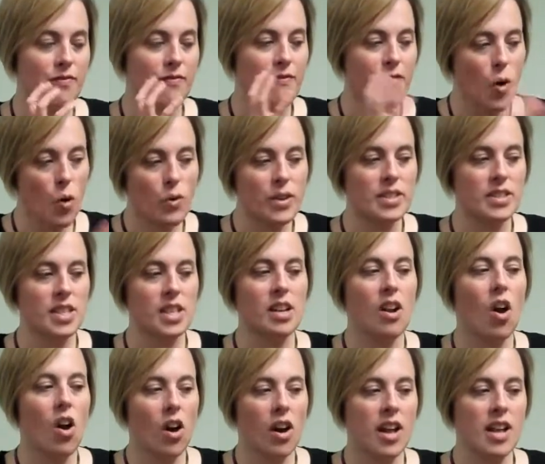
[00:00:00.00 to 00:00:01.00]
focusing
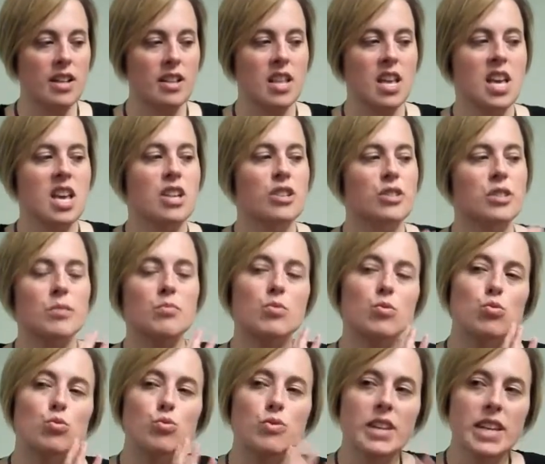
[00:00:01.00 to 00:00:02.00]
on some
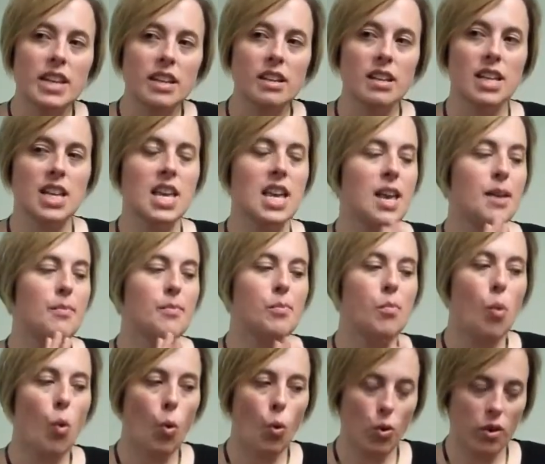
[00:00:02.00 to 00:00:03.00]
really
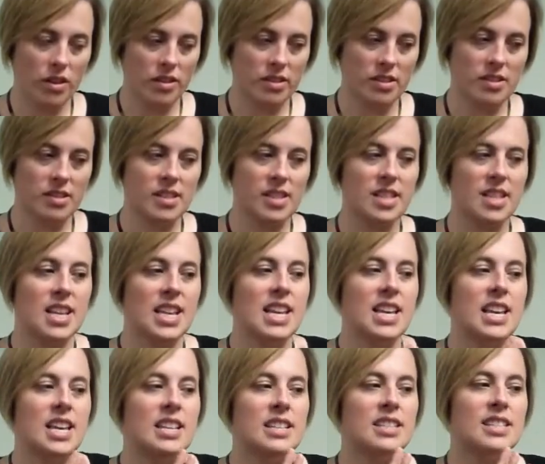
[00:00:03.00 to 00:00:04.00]
important
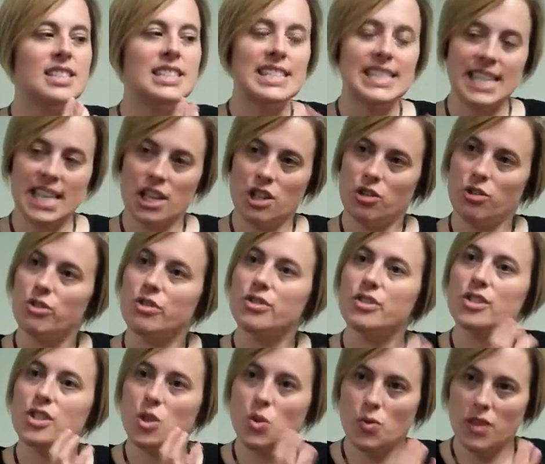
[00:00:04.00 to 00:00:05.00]

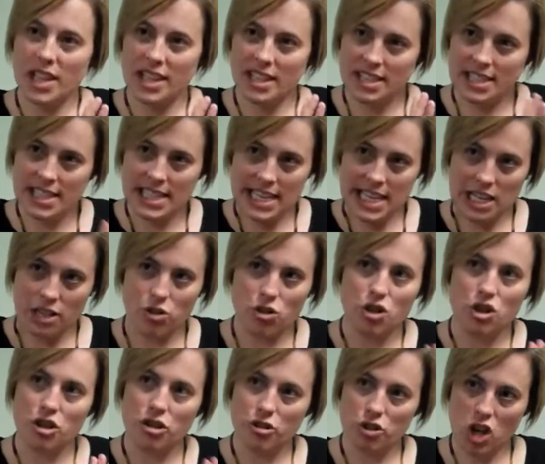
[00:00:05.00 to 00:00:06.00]
skills you can teach
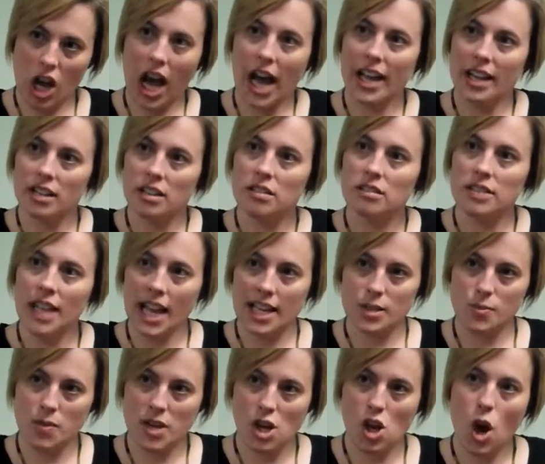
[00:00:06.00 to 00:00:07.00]
your child as
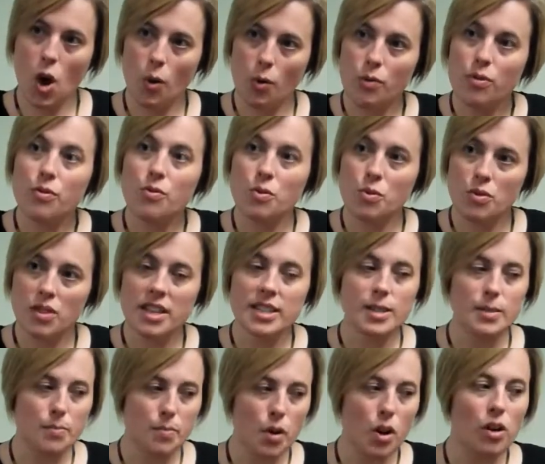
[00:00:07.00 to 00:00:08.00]
we go through this
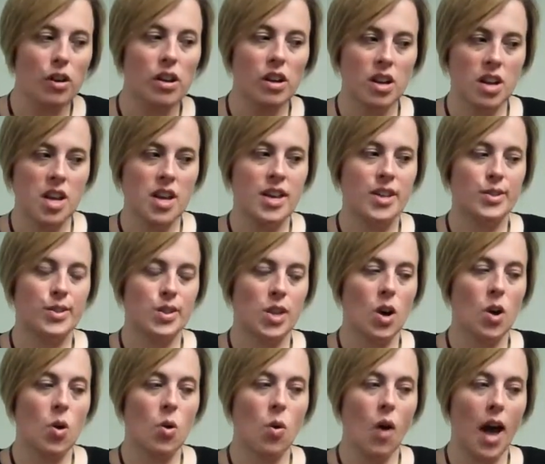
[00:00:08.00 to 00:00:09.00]
book.
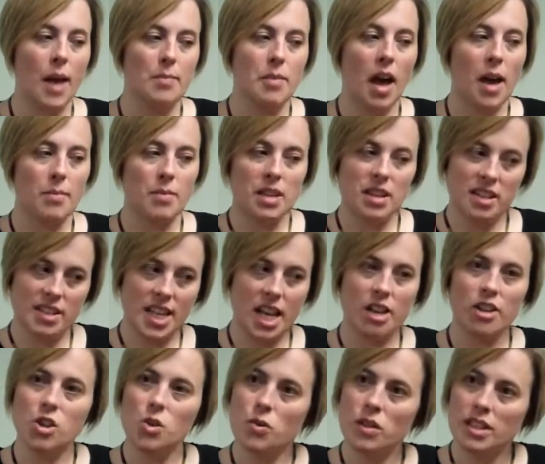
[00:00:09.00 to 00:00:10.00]
So I'm going to tell
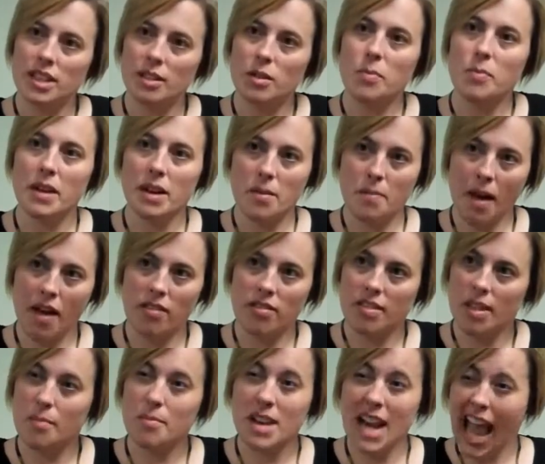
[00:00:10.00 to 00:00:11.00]
you a little bit about
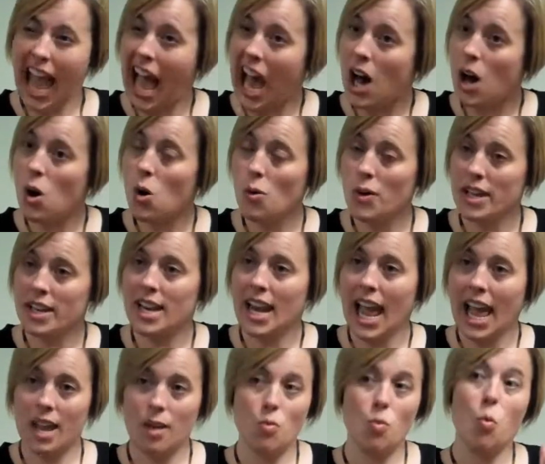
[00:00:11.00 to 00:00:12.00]
them now and
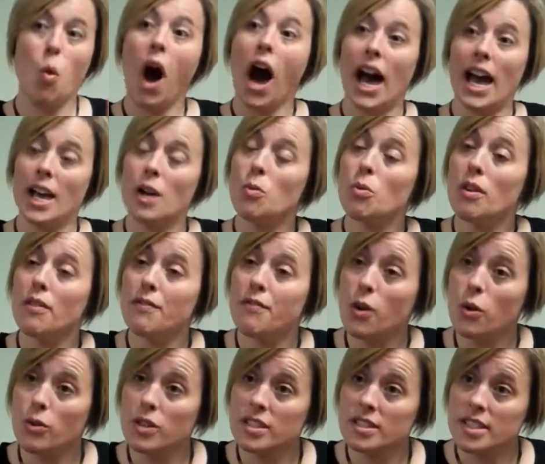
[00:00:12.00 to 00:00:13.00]
why we're
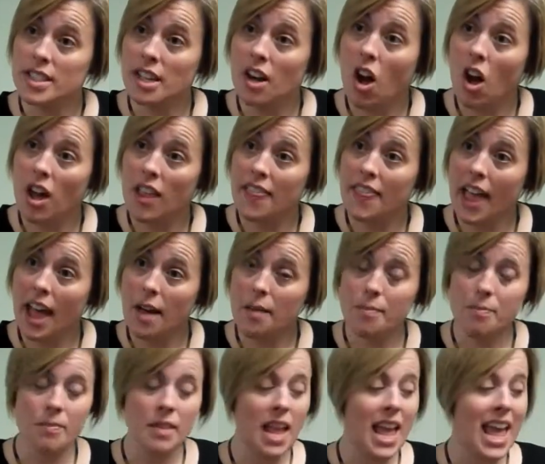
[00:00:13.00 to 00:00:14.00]
focusing on them.